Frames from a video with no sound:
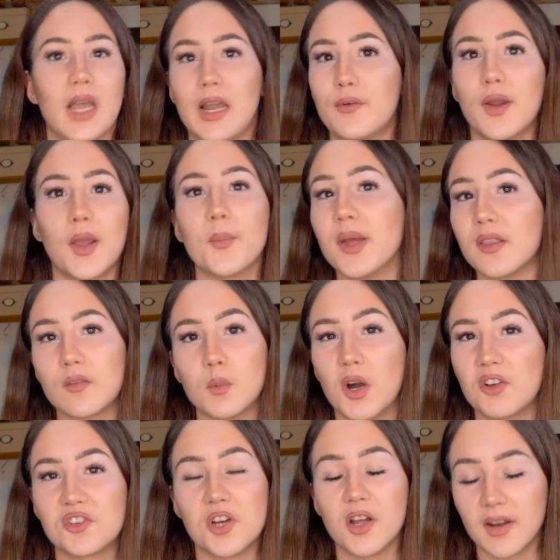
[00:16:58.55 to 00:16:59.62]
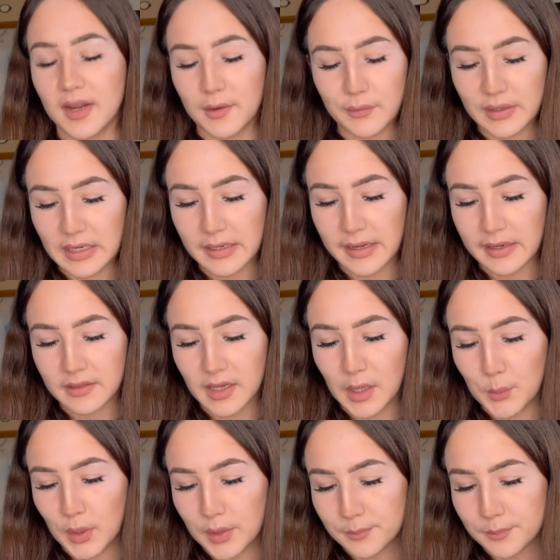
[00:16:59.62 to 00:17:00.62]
I recommend Swatch On. I really like that